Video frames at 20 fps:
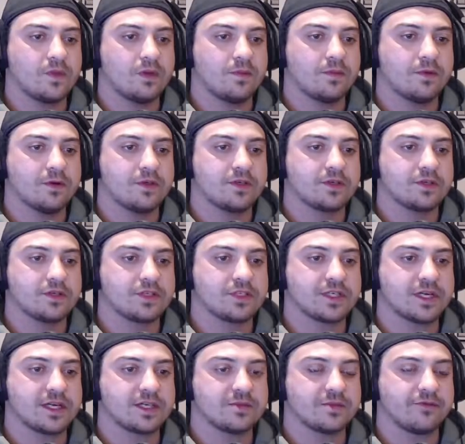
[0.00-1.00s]
I'm pretty sure it
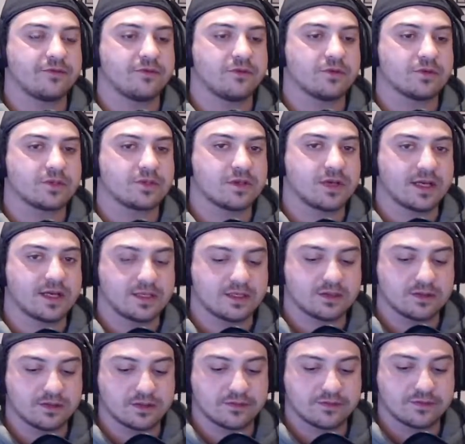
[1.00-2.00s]
changed before, so I had
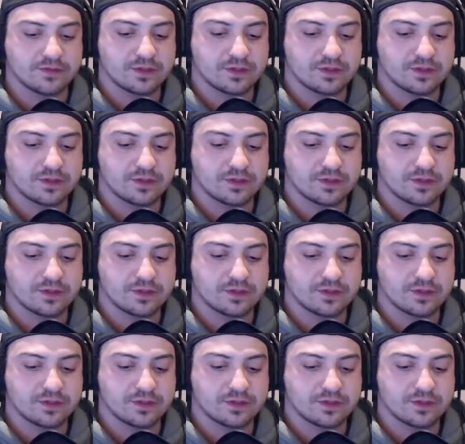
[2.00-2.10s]
to